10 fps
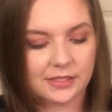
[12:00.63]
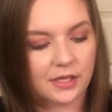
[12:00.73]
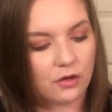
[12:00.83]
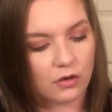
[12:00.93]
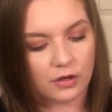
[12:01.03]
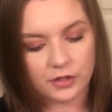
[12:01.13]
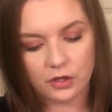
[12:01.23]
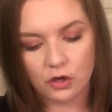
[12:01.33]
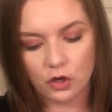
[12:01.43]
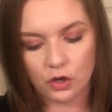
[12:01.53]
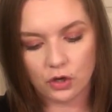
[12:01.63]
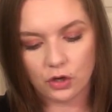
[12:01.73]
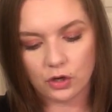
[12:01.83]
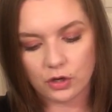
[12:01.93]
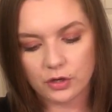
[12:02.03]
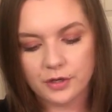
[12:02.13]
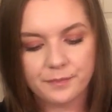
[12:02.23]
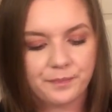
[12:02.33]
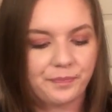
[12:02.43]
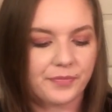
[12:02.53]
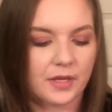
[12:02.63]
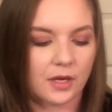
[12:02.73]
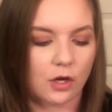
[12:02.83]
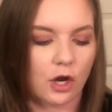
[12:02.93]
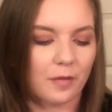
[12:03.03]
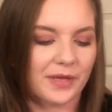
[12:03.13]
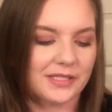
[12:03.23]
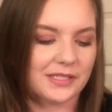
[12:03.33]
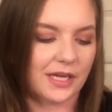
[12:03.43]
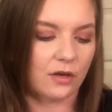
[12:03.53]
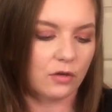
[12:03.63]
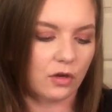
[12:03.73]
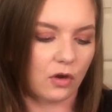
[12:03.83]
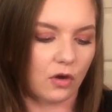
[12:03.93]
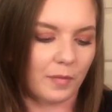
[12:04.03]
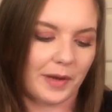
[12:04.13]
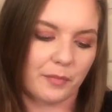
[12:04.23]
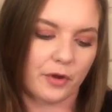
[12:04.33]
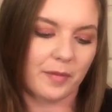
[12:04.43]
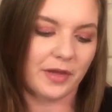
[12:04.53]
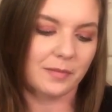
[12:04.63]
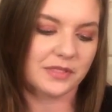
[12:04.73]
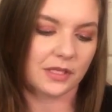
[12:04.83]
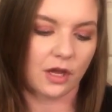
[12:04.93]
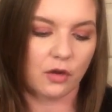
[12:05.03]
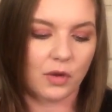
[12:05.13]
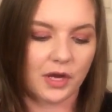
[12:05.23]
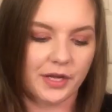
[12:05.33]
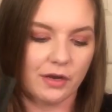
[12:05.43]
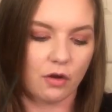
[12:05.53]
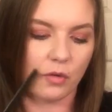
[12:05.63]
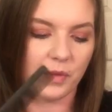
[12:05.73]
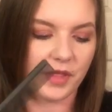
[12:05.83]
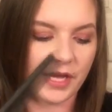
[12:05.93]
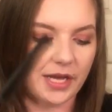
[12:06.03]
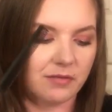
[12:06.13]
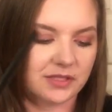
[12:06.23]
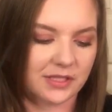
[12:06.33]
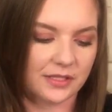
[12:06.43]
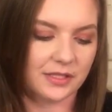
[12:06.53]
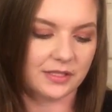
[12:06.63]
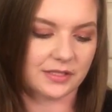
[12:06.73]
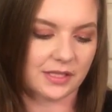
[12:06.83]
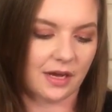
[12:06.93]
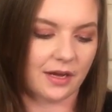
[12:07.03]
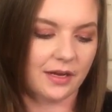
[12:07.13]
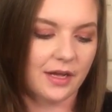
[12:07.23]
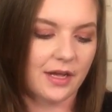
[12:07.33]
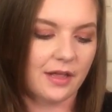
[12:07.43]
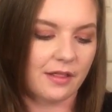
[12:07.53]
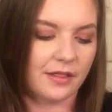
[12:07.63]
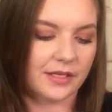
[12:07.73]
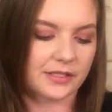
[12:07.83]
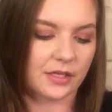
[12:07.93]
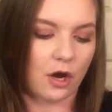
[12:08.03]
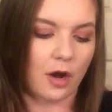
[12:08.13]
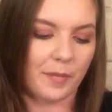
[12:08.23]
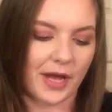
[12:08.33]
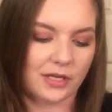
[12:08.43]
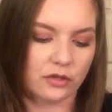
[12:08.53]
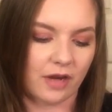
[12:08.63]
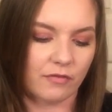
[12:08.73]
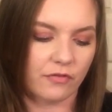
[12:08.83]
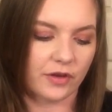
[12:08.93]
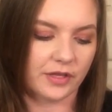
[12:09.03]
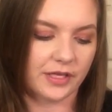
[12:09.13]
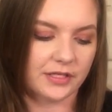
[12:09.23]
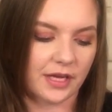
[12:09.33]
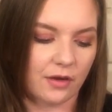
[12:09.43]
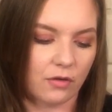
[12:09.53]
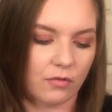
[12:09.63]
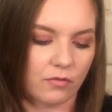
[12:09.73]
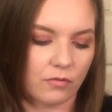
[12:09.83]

here on the card, Carbon Tail Comb, a premium salon quality comb with a heat-resistant design. This compact, travel-friendly tail